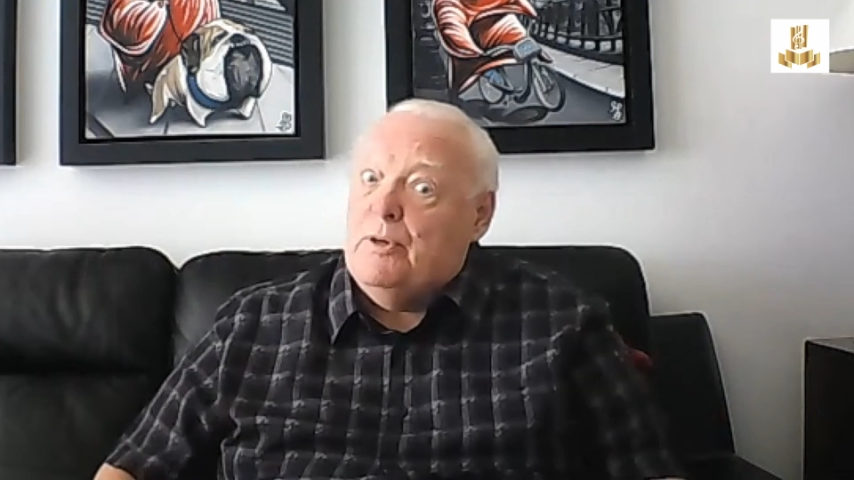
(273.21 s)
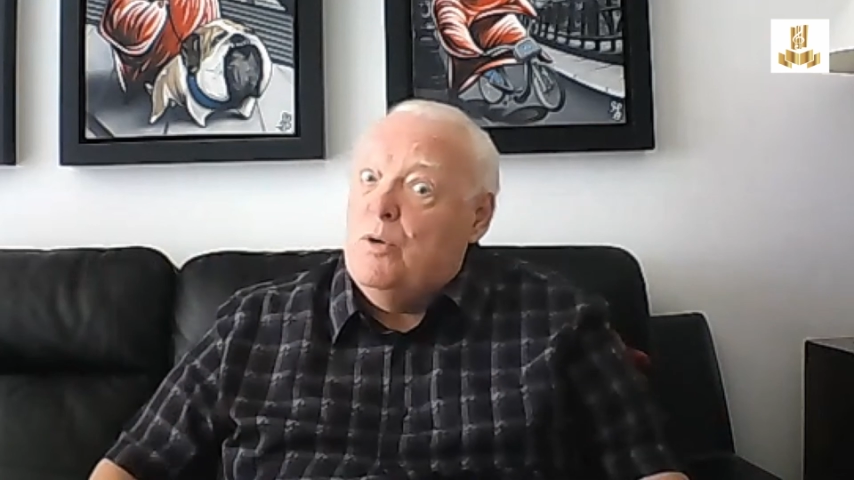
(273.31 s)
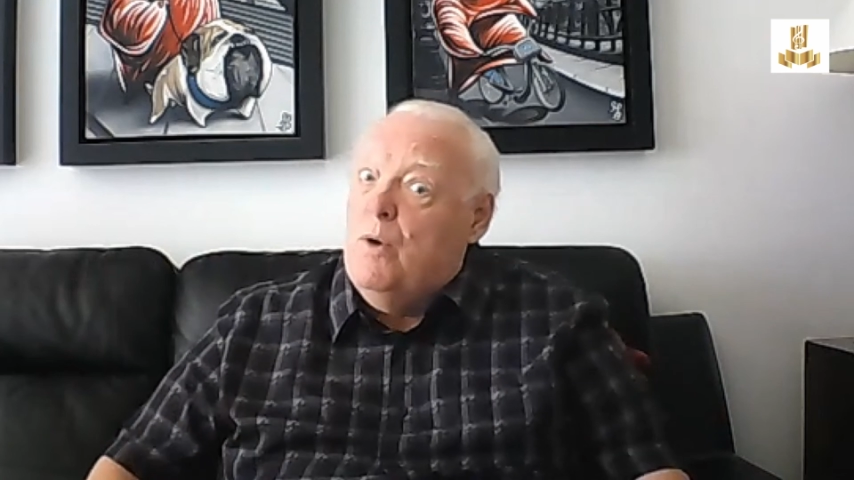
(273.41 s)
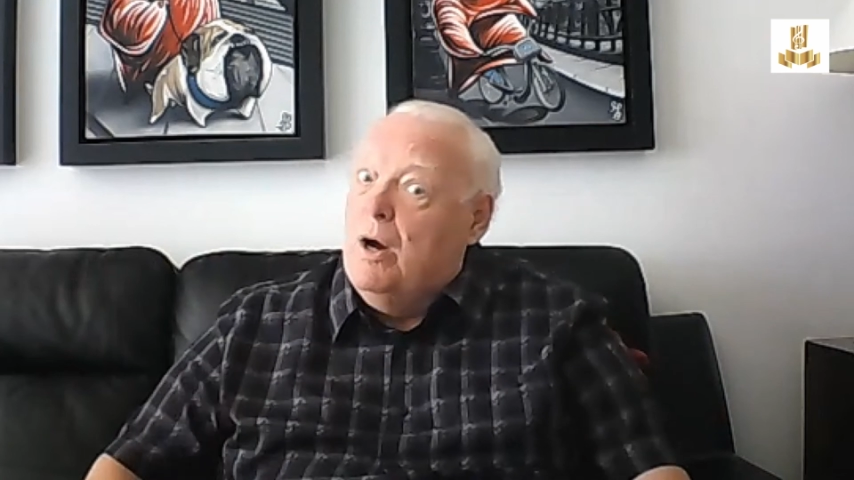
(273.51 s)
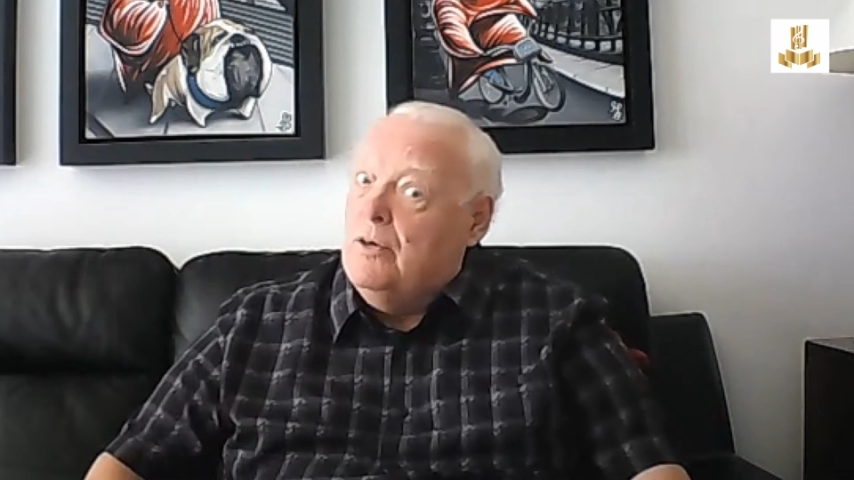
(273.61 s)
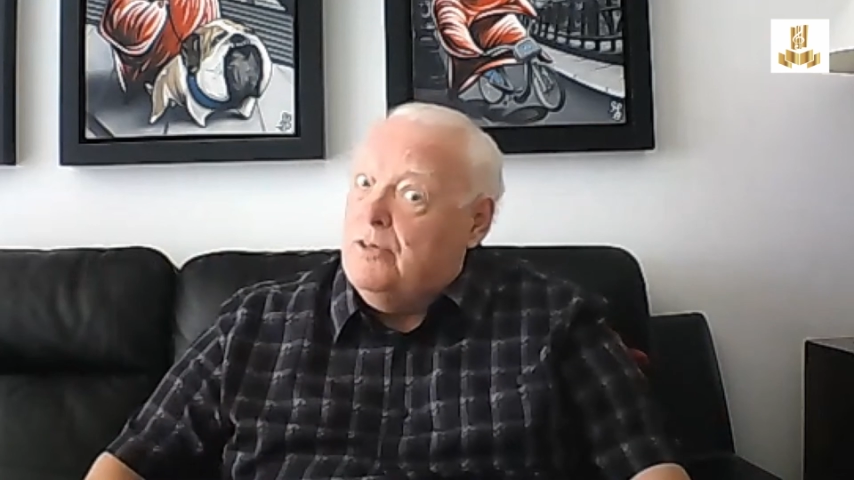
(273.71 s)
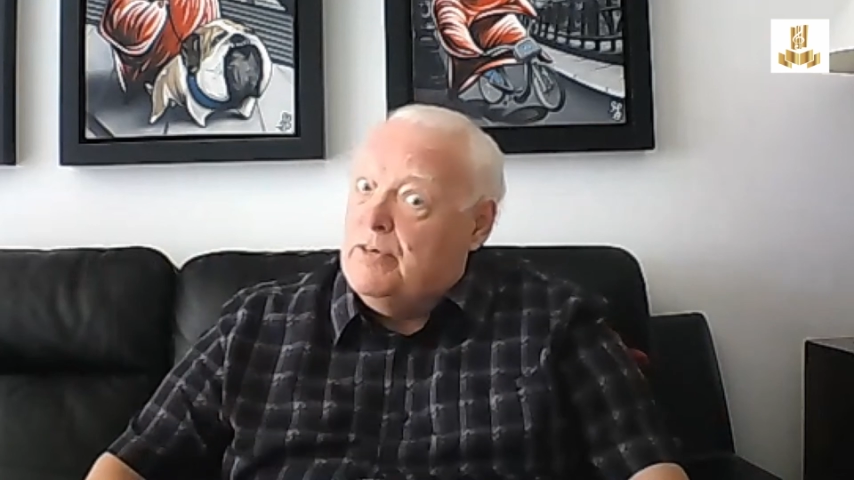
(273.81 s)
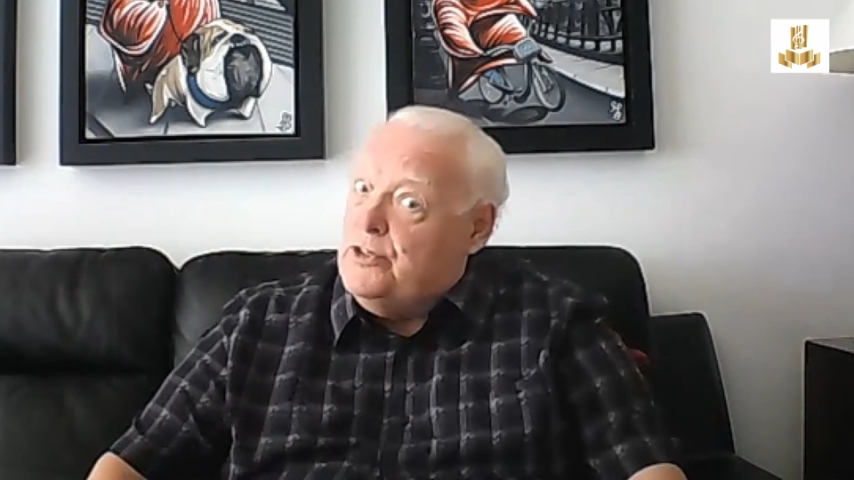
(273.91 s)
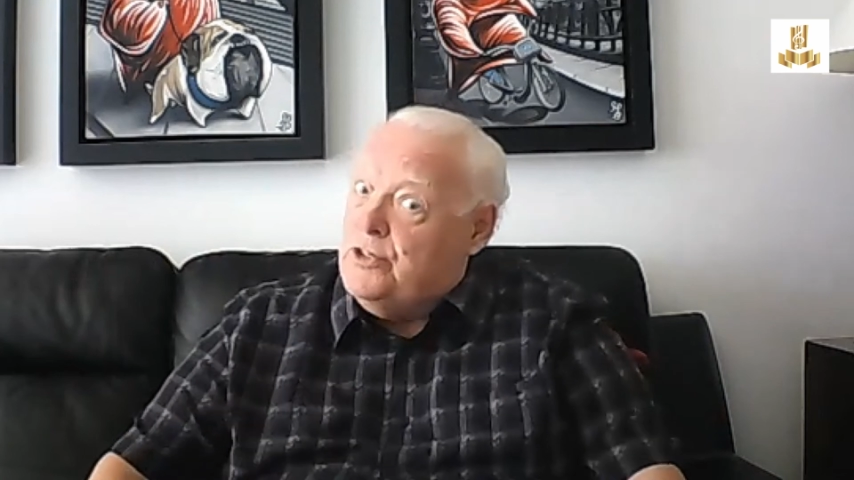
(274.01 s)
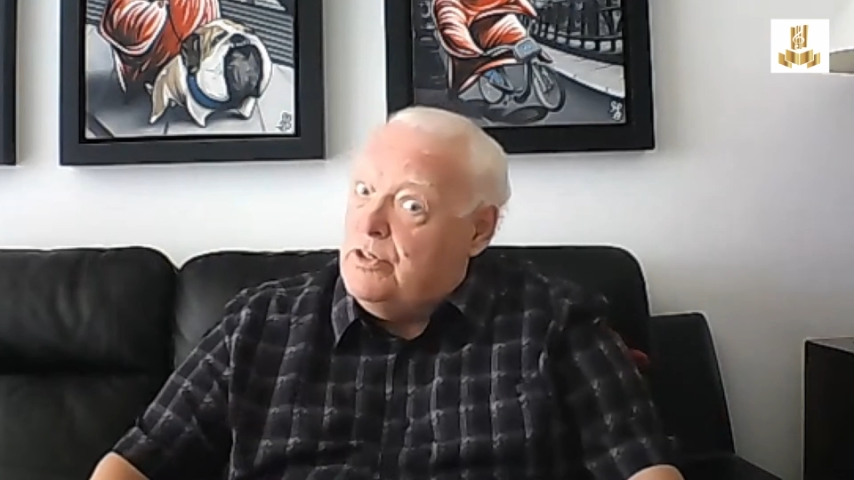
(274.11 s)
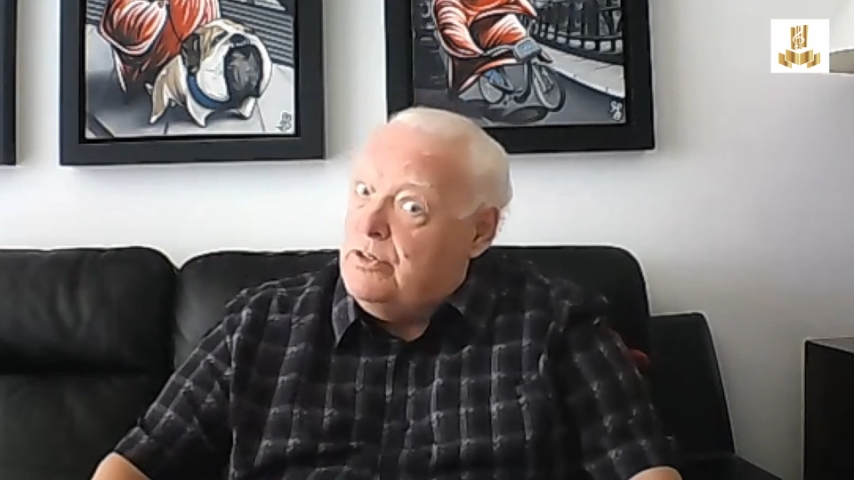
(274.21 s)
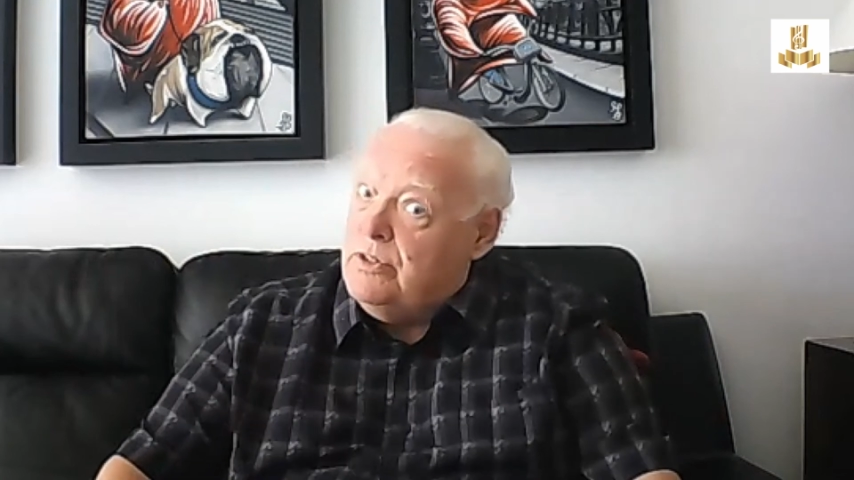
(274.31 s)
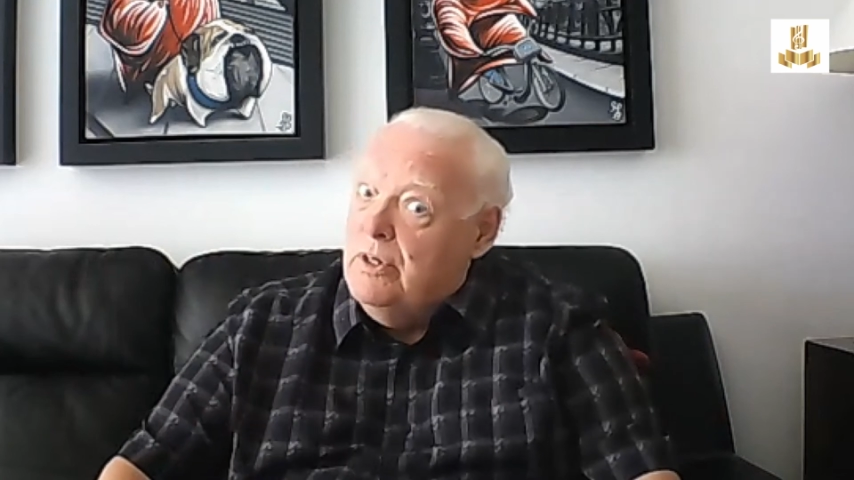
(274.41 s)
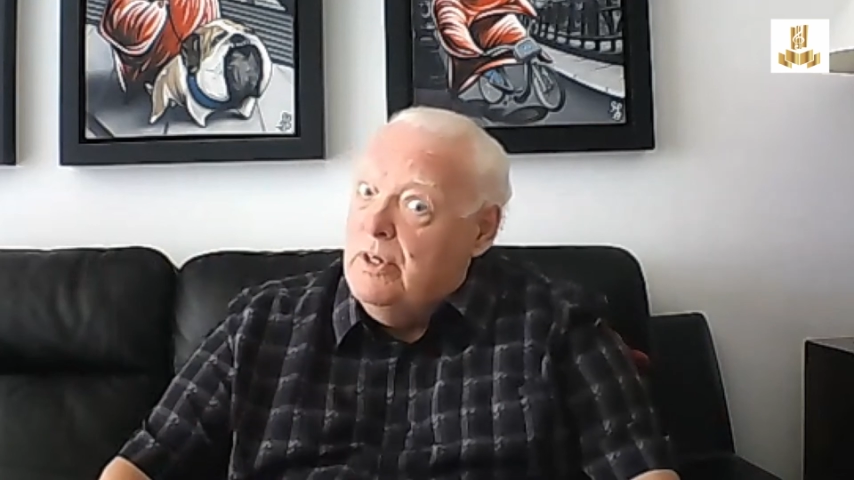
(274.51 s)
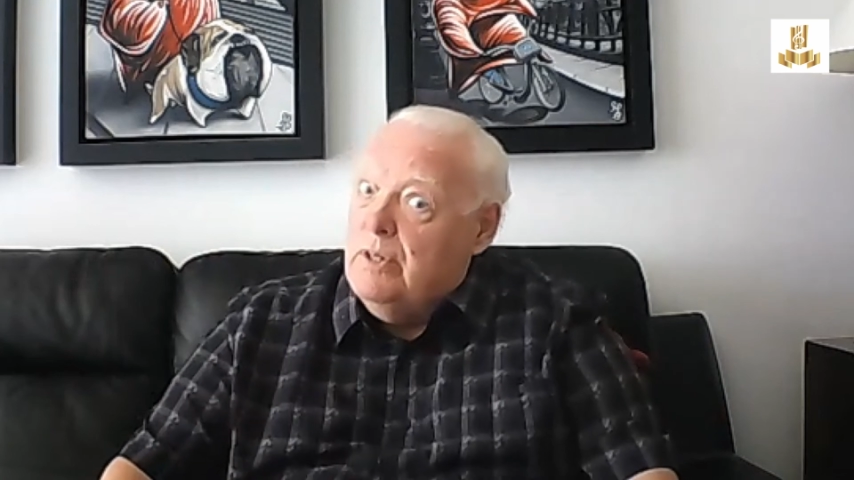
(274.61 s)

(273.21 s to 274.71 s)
who aren't Christians.